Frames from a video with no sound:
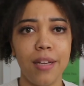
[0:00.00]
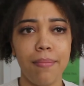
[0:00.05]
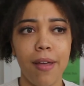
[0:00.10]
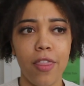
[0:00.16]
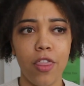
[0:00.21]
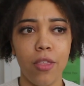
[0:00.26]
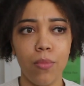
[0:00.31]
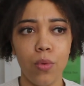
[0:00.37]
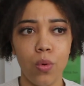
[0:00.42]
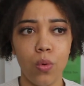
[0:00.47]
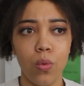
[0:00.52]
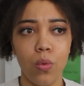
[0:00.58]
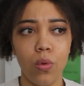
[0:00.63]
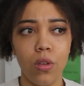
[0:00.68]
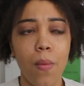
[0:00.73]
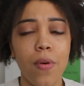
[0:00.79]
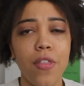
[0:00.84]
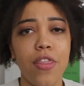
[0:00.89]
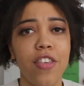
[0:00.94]
met them all
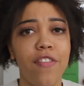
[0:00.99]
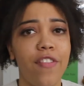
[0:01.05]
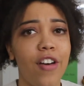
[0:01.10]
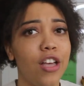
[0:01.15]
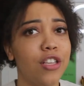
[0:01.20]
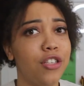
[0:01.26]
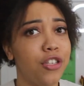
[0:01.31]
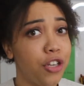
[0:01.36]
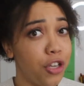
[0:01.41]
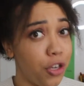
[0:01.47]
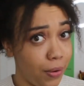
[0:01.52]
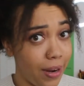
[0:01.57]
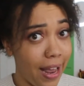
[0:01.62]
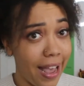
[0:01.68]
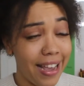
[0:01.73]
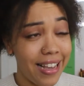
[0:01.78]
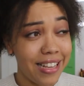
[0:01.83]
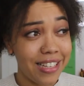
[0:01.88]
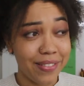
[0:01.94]
within the first 2
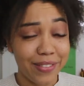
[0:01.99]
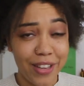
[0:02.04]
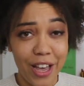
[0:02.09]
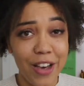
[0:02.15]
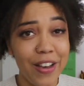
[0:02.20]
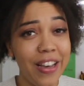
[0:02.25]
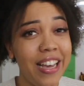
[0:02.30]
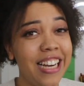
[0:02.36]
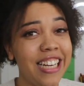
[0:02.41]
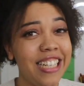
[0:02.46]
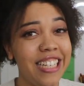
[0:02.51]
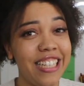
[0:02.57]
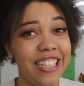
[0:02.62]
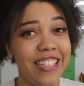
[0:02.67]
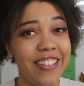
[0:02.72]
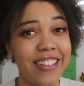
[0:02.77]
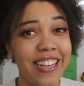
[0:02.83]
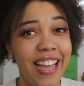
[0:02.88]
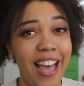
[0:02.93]
days of going to
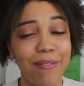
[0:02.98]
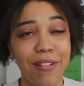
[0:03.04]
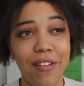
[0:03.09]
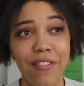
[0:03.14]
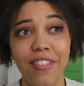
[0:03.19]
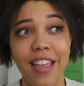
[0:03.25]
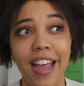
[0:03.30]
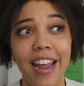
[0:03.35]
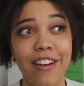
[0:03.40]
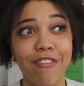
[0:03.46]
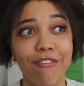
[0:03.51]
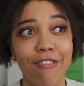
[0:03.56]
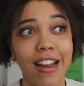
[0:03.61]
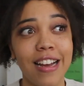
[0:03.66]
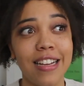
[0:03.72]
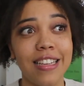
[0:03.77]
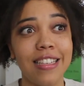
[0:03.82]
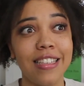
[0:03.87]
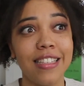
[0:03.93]
uni and we've stayed
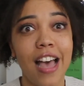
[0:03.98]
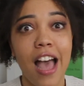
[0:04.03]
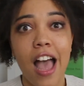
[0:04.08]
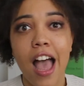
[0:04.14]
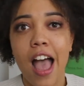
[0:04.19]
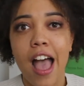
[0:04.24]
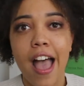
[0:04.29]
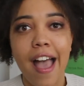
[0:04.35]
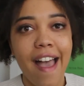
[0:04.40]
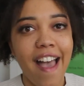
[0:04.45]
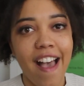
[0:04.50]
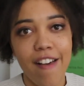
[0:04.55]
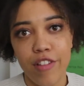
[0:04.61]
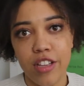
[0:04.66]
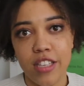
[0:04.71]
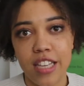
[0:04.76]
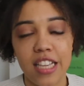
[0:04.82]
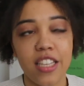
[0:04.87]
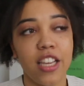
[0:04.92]
friends
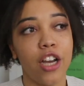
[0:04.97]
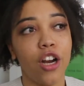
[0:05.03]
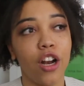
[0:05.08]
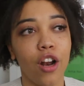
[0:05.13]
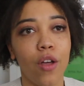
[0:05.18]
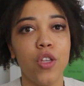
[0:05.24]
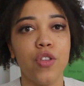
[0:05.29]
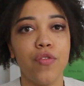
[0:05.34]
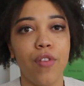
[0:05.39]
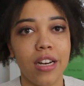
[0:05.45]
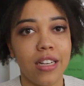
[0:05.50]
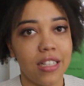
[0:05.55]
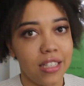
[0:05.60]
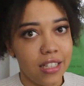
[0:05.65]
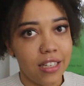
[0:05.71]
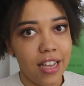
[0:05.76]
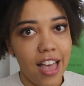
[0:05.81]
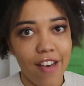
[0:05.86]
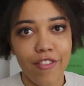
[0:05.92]
ever since, like close
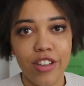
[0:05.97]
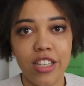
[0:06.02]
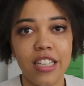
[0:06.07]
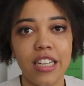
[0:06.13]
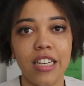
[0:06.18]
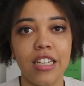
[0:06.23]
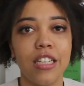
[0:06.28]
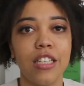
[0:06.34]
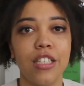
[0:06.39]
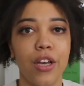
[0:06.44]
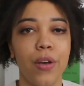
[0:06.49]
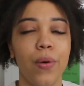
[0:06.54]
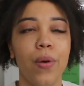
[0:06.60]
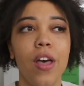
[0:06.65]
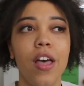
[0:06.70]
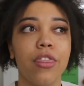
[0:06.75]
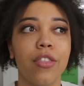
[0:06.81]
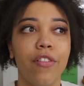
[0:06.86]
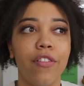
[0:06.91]
friends ever since. So
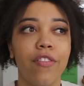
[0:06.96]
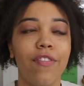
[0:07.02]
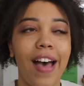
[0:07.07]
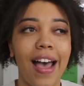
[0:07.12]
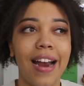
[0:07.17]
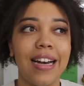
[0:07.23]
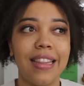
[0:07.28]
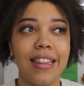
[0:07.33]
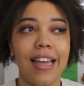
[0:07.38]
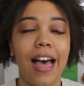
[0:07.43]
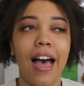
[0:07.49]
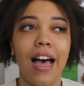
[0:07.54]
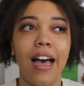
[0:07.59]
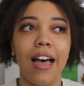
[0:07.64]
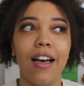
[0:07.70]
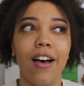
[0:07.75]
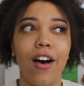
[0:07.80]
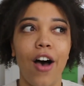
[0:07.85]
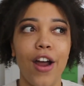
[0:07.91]
the fact
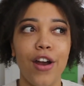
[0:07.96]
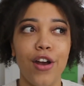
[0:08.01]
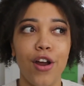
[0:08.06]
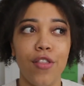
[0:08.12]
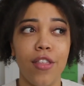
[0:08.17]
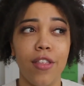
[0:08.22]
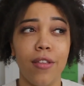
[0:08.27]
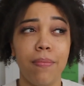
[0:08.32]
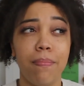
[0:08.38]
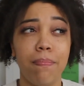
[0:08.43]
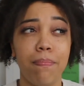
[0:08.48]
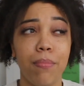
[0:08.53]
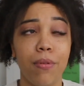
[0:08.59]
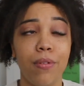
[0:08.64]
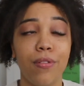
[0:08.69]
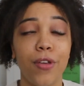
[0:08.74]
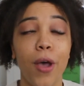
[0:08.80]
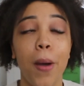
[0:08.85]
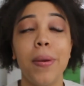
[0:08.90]
that I know there's
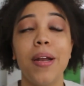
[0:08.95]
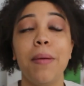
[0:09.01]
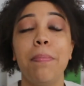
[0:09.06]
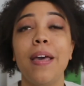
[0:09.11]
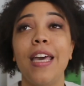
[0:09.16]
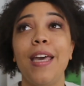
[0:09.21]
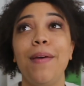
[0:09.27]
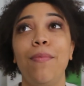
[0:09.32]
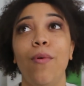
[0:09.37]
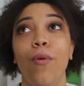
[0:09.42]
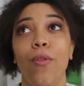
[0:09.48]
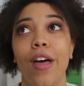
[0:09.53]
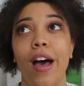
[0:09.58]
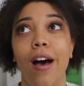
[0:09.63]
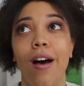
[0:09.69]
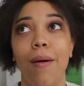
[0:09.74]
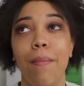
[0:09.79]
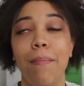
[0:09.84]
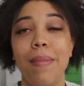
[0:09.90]
so many people that
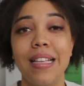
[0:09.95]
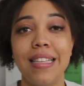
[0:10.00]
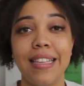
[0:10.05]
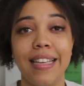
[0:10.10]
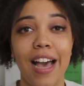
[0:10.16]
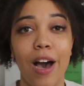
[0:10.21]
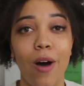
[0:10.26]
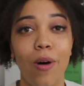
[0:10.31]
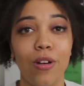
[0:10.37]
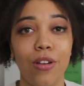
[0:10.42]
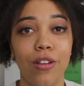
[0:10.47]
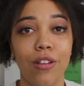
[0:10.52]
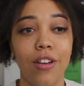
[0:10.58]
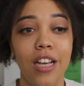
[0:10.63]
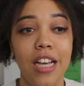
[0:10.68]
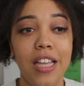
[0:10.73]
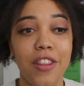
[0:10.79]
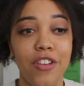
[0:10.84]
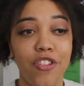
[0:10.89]
are missing out on
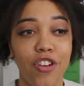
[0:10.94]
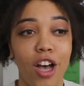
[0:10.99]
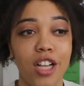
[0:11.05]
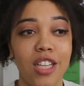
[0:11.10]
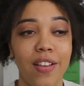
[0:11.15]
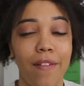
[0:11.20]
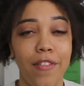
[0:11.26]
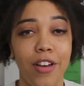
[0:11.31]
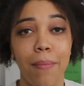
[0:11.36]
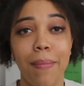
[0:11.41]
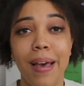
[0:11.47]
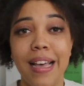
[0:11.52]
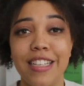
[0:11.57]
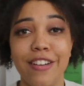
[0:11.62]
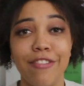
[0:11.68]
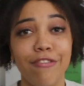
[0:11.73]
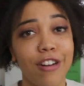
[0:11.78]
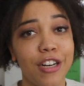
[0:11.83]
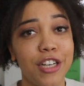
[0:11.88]
the chance of having
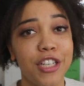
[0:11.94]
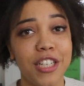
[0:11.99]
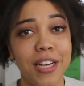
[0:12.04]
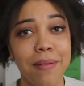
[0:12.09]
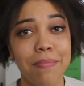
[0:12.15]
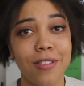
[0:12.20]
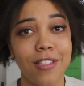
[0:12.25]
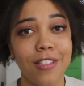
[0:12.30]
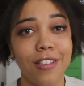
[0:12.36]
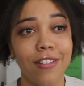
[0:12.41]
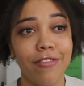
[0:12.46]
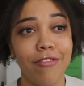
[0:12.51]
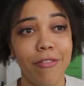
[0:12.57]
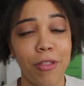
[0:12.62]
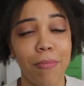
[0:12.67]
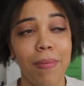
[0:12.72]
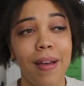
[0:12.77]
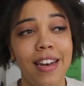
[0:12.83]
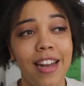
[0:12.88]
amazing friendships from
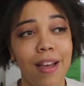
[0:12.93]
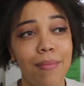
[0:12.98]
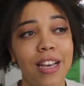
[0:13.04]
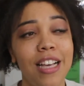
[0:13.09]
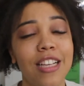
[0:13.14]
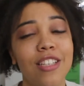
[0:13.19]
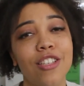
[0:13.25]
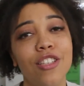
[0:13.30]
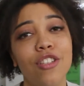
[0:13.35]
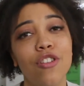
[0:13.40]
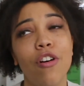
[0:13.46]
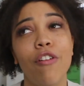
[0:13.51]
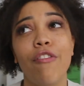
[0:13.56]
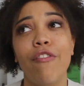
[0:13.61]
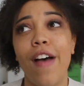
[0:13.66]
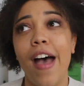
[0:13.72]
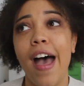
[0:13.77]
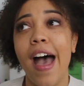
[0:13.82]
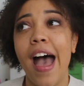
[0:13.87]
the pandemic is just not
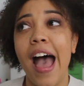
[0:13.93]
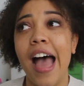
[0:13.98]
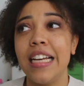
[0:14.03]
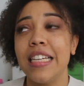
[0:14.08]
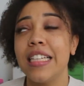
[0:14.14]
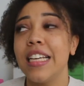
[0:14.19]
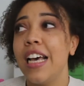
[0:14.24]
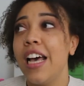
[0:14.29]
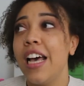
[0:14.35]
fair. And